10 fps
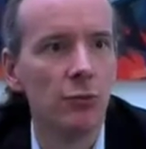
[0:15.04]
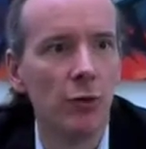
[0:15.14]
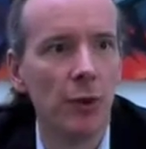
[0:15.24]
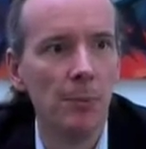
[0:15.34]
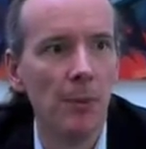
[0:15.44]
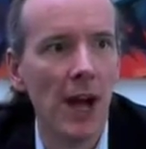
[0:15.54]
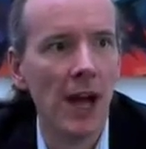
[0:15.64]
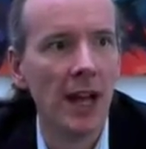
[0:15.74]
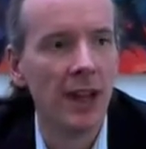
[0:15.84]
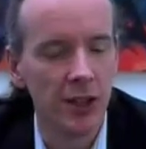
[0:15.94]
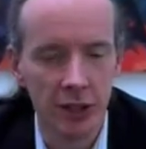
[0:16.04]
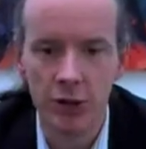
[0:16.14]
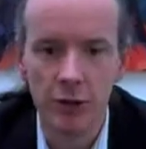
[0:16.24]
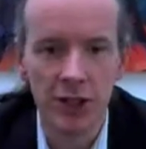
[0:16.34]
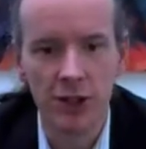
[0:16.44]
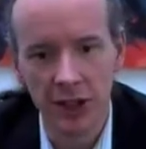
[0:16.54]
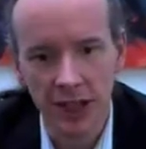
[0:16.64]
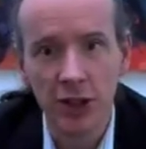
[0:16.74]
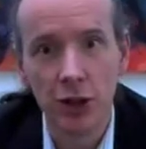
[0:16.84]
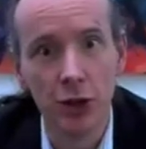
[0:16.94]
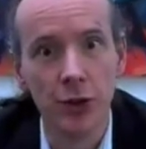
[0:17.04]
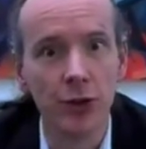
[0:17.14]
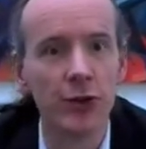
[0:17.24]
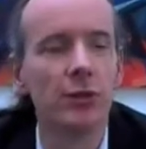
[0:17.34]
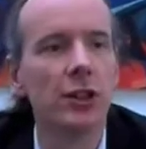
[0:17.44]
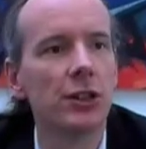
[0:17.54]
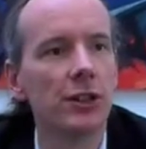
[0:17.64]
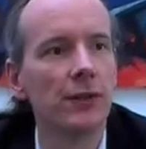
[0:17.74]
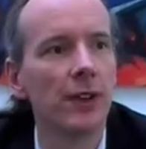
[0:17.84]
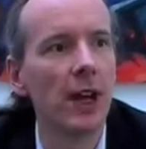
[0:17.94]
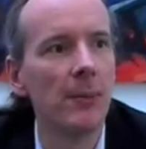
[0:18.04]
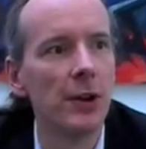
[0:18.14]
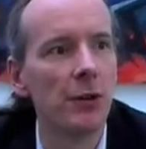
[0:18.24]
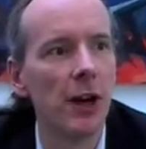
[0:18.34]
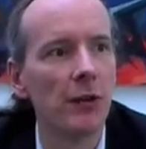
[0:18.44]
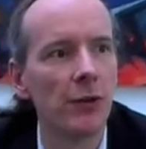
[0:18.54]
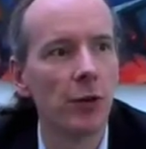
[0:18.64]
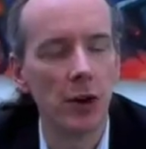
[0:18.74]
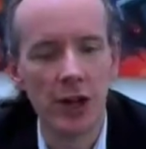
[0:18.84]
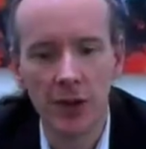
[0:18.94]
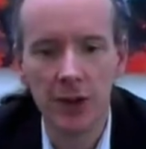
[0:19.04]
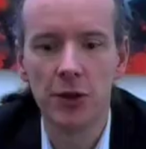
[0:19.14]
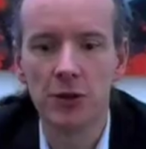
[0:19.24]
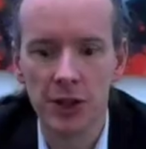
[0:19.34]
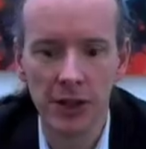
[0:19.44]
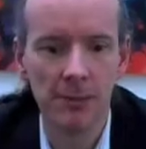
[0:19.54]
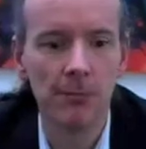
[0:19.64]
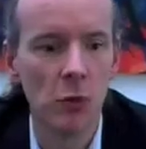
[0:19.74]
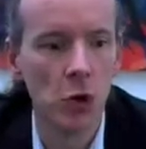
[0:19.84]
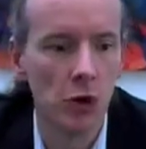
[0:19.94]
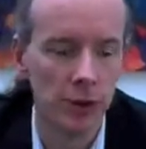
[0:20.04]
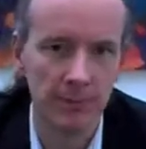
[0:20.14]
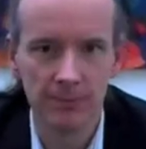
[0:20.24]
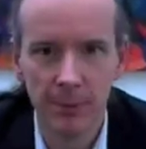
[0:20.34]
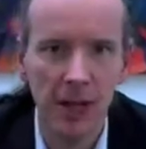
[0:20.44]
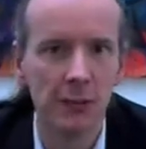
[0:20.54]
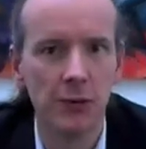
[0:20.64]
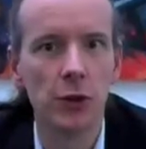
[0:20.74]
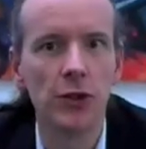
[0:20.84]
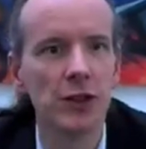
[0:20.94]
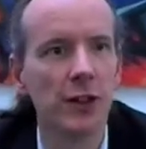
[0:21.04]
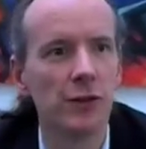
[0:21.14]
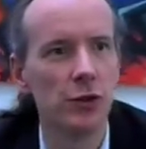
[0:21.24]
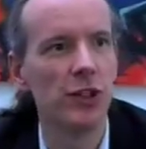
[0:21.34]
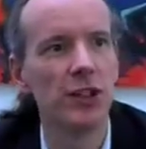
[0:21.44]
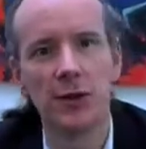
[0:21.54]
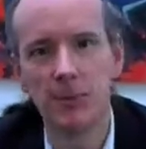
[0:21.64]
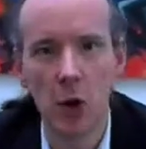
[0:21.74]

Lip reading: from the traditional e-journals, which have been around for a while, through to more back and forth stuff, Twitter,